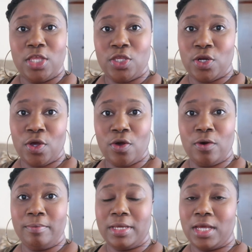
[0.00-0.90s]
You
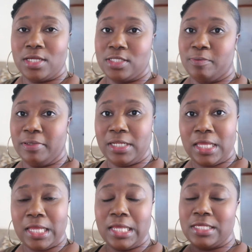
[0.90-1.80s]
know, because
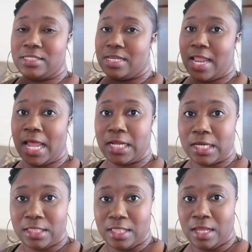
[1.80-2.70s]
bullying is not a
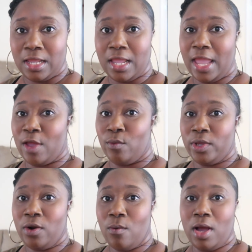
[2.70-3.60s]
good thing and
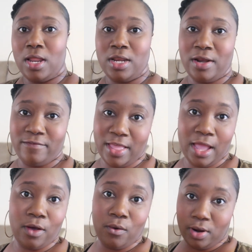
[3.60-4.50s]
we don't want none of
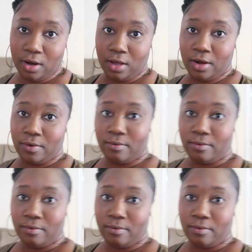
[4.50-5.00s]
that going on,